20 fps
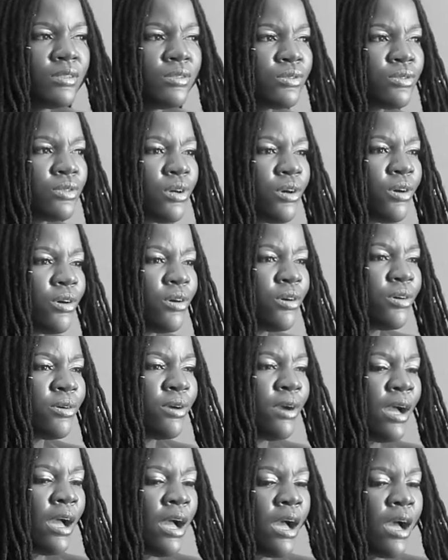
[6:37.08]
So
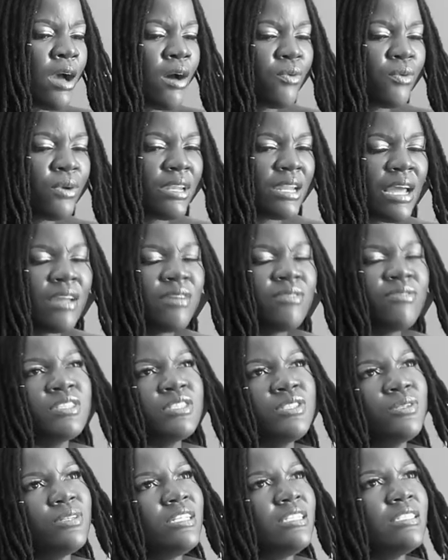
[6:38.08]
when I
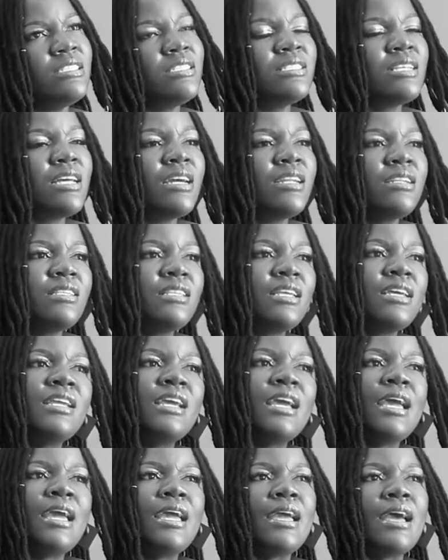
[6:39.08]
eventually decided that,
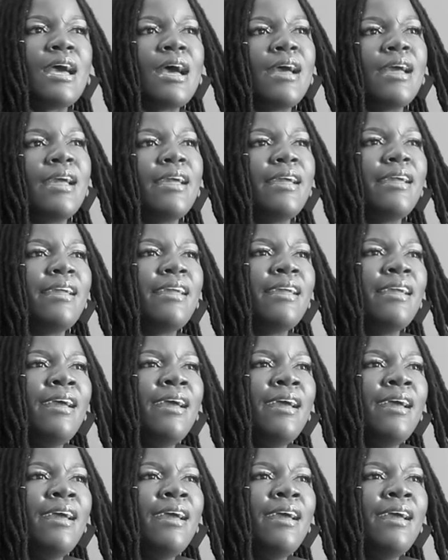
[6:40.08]
hey,